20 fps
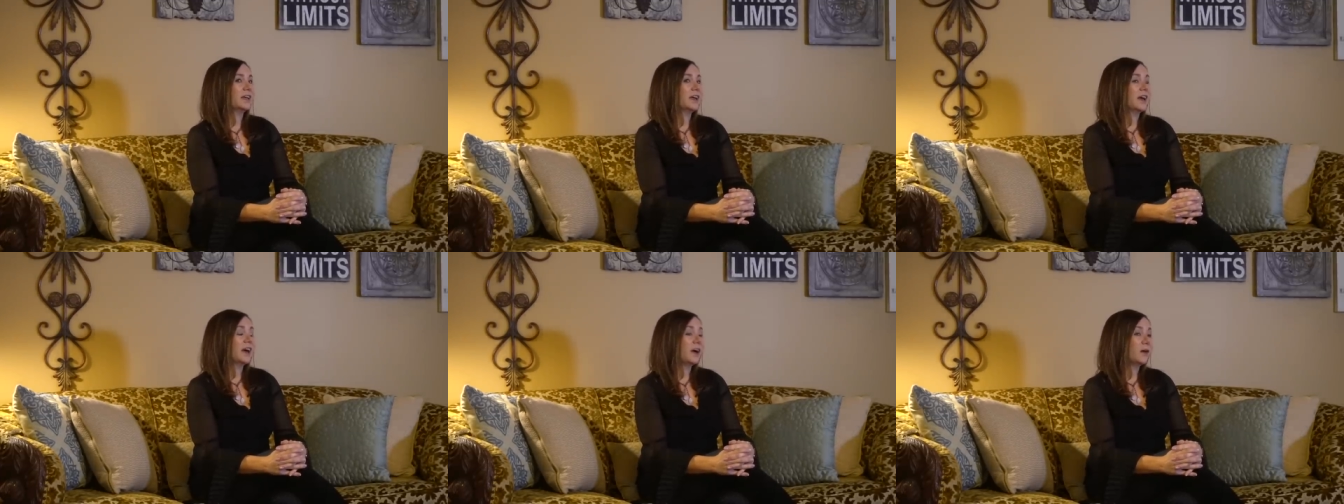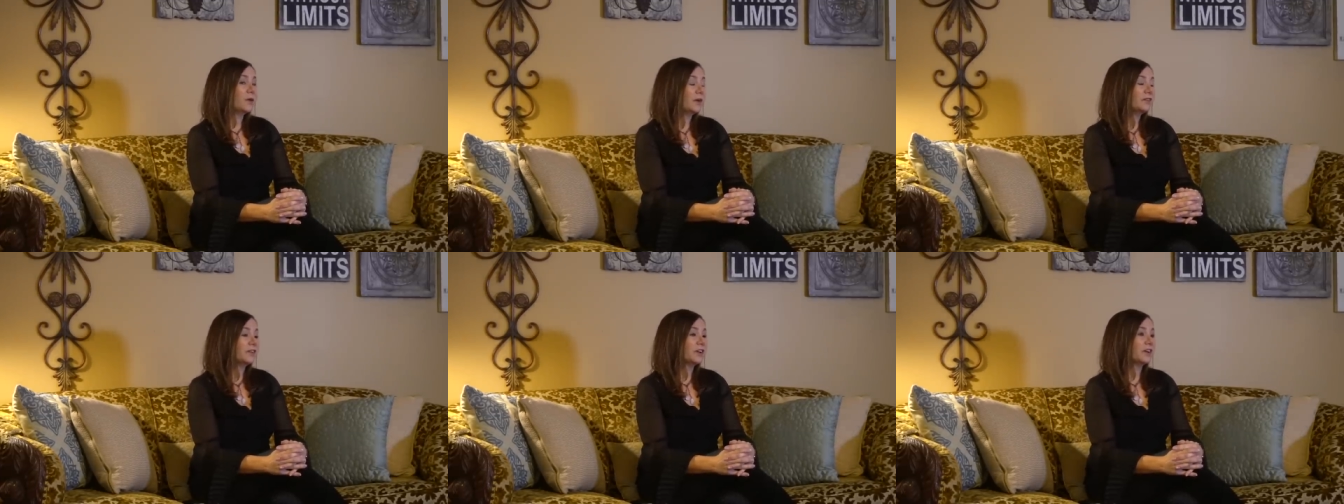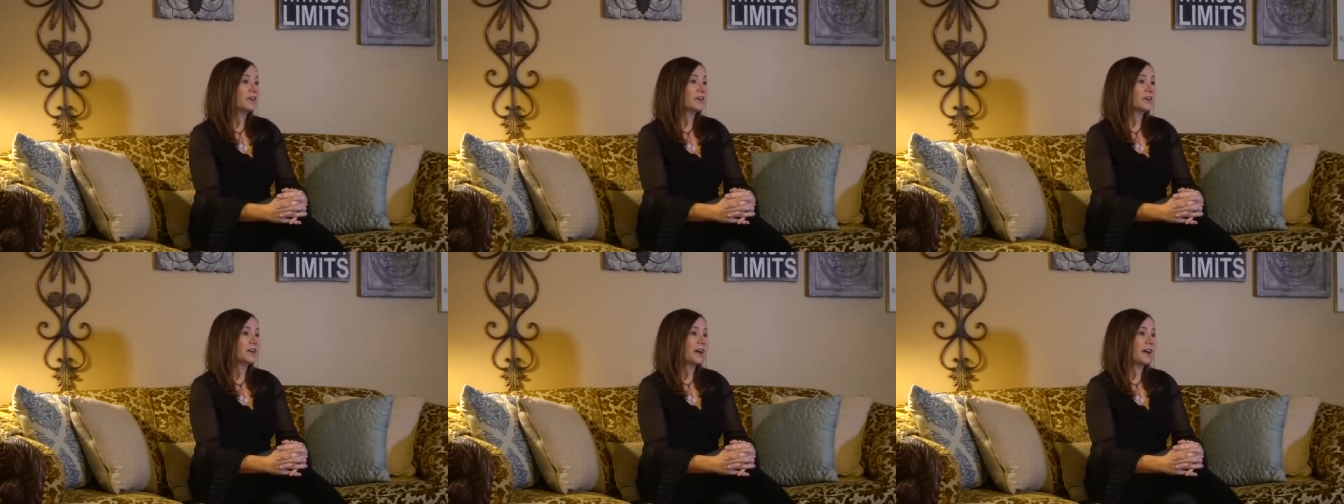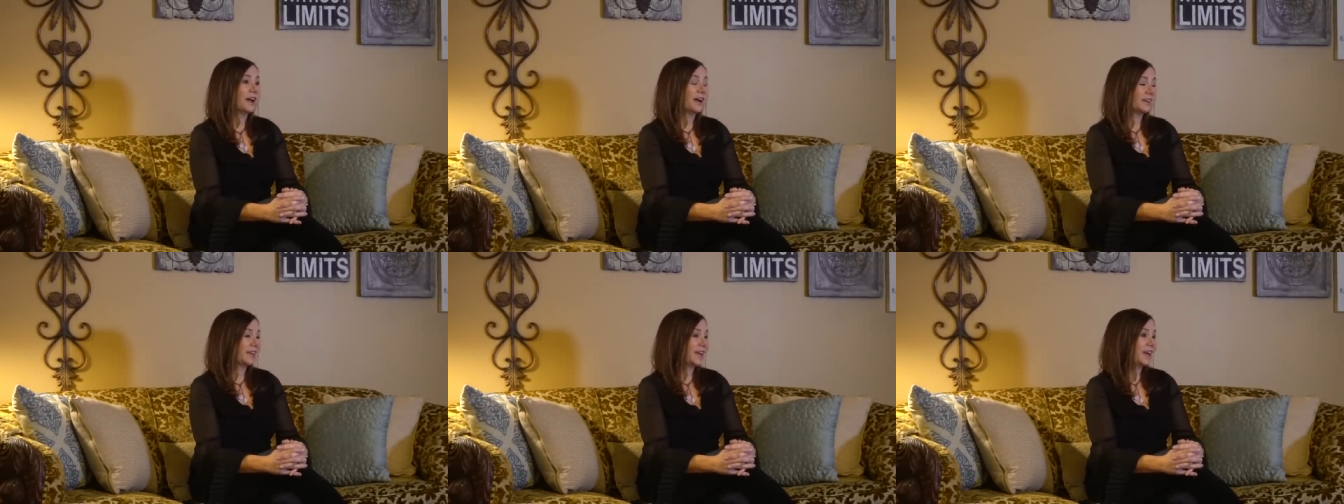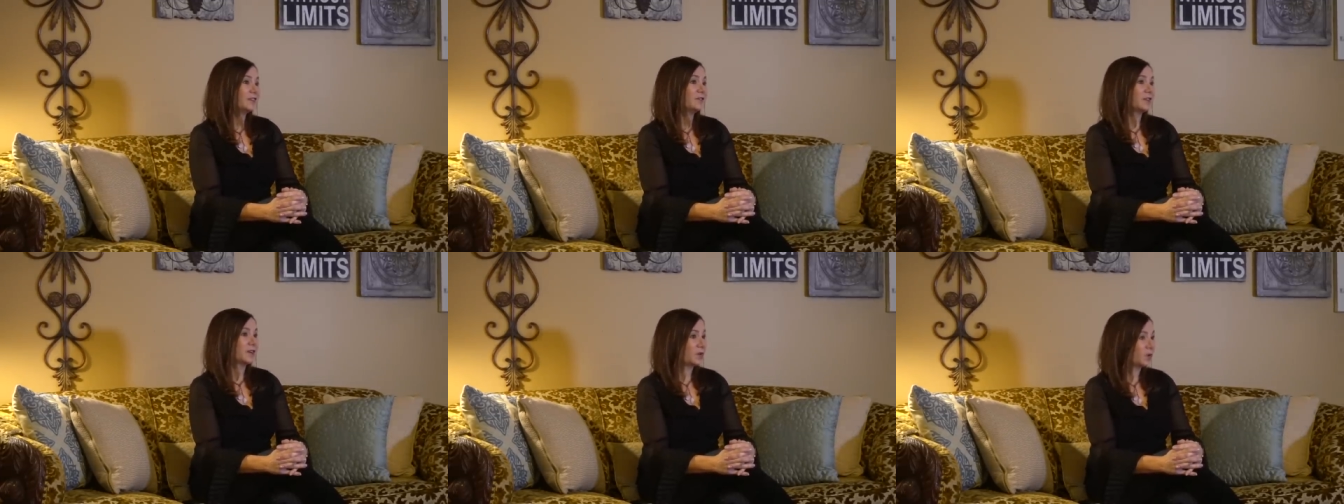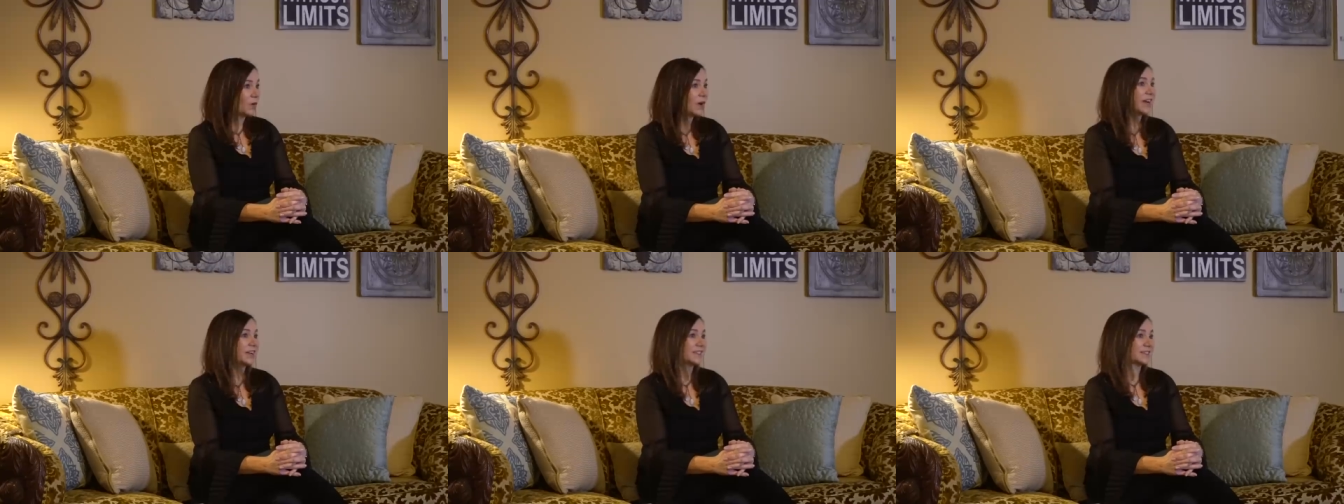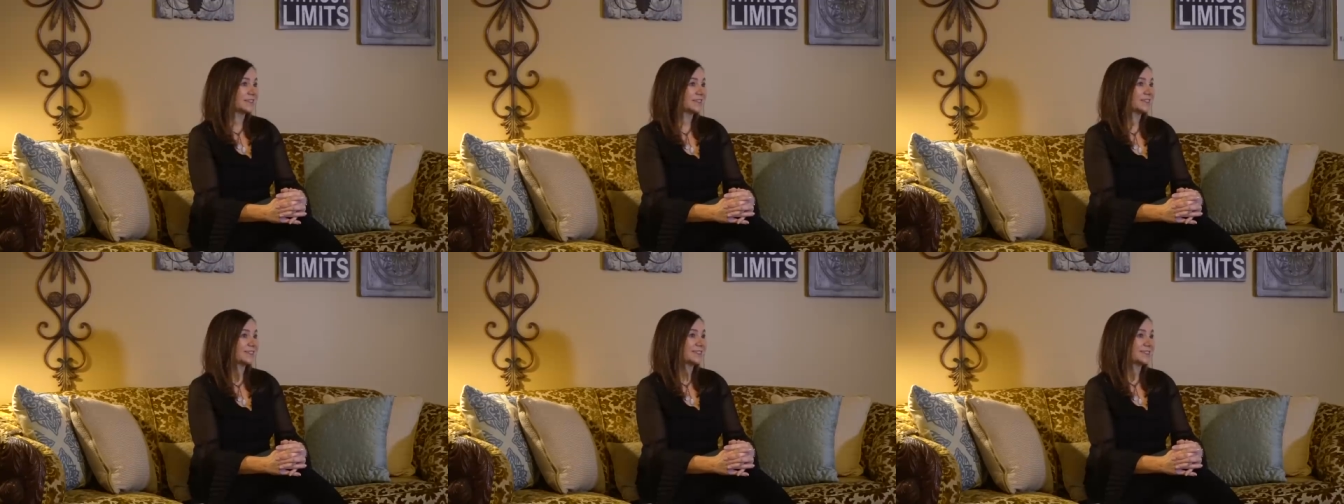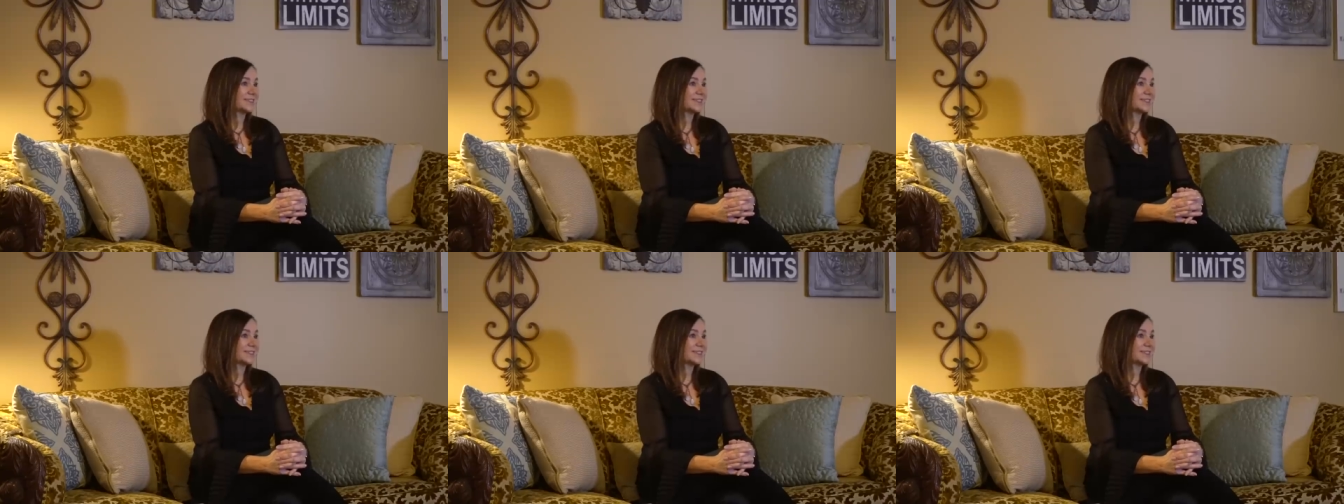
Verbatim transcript: However, I can request.